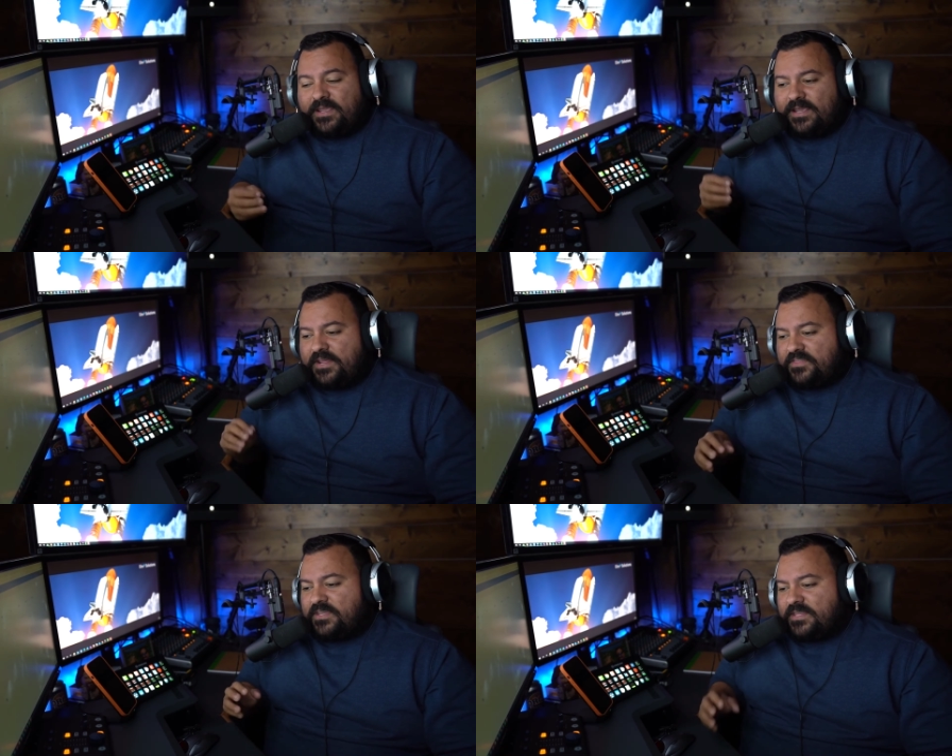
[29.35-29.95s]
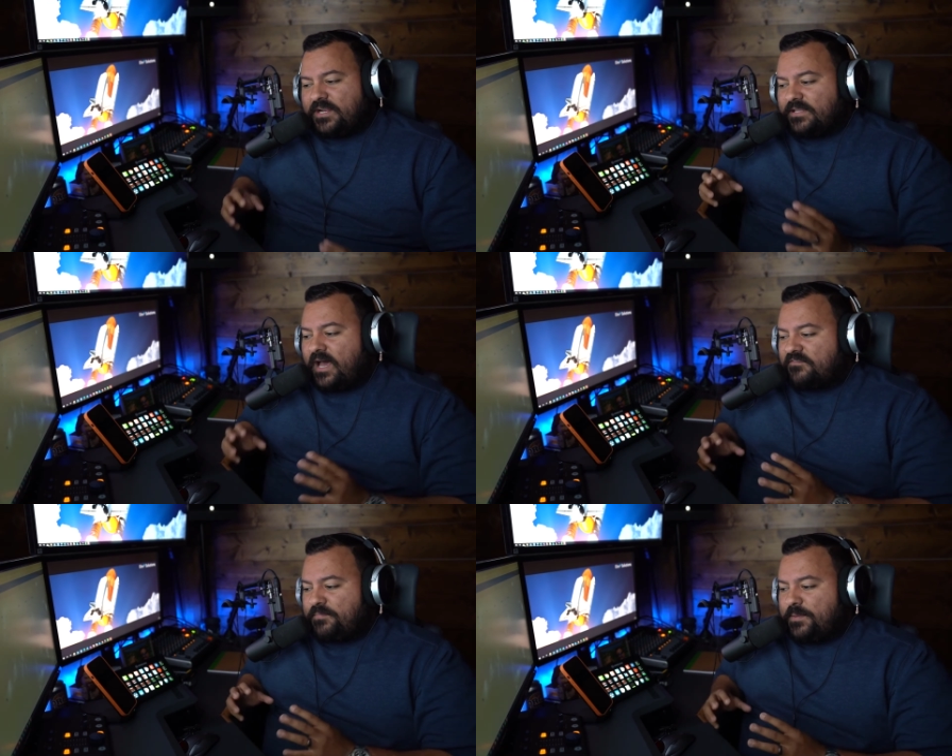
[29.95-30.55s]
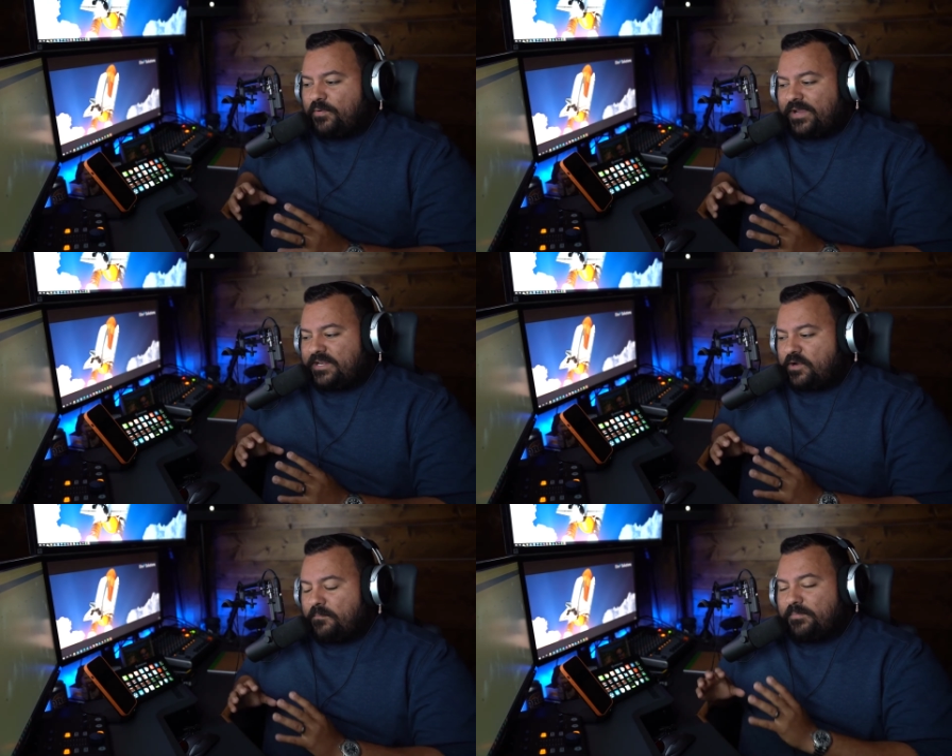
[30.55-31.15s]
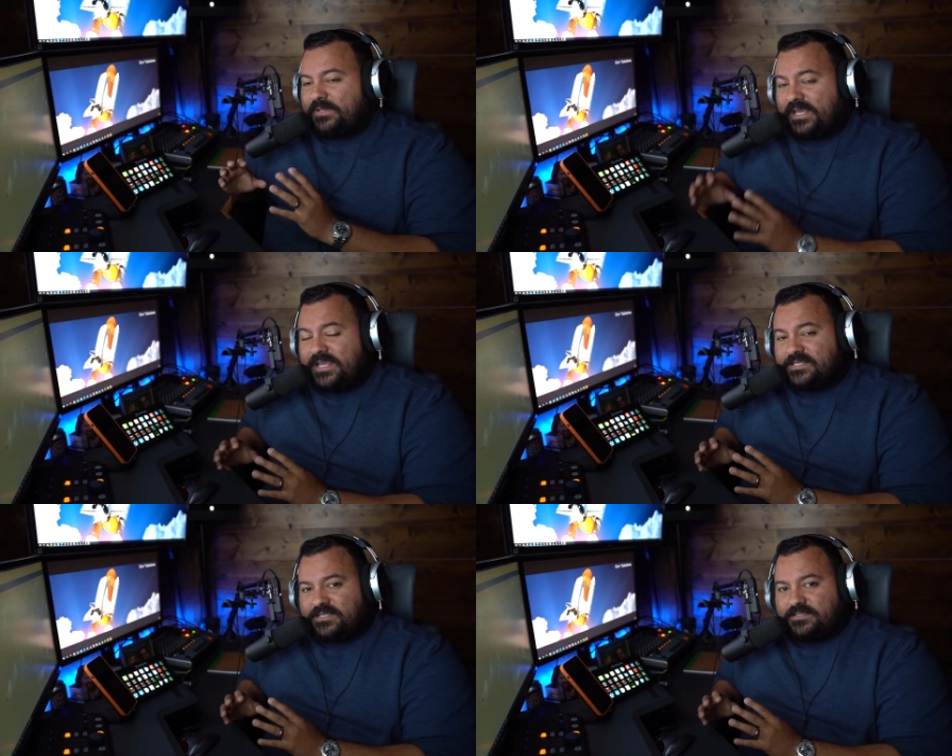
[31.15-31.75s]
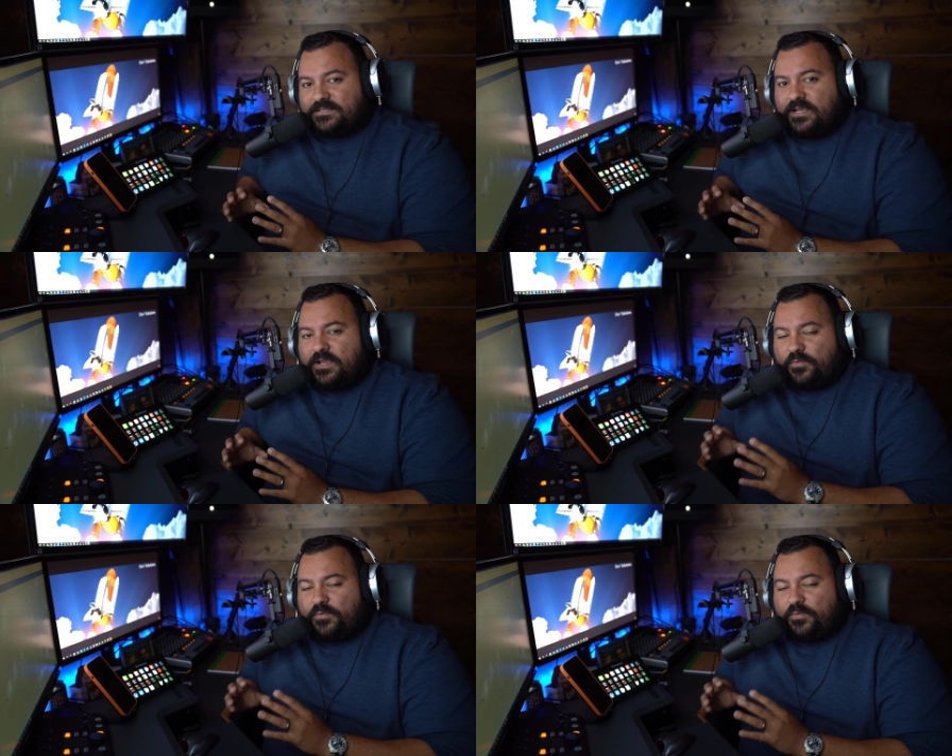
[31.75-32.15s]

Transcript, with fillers: and I think that a lot of people get complacent